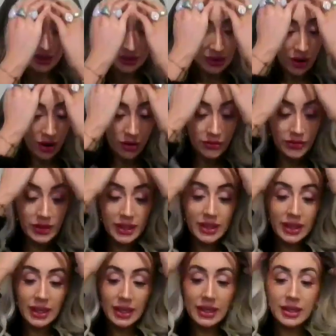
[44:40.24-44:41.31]
not
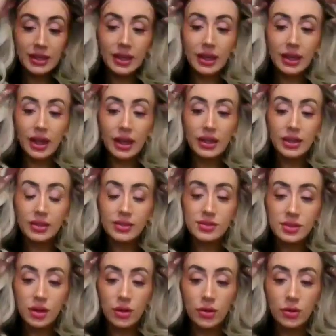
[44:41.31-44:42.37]
really.
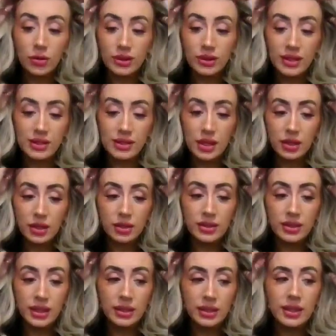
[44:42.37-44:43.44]
So that's the other
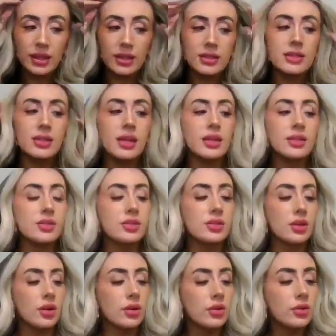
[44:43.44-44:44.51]
thing that's like
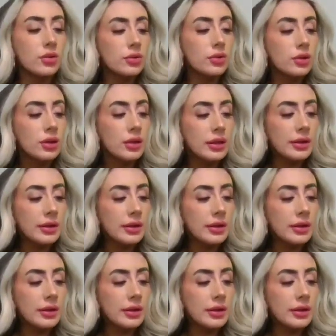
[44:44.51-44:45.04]
so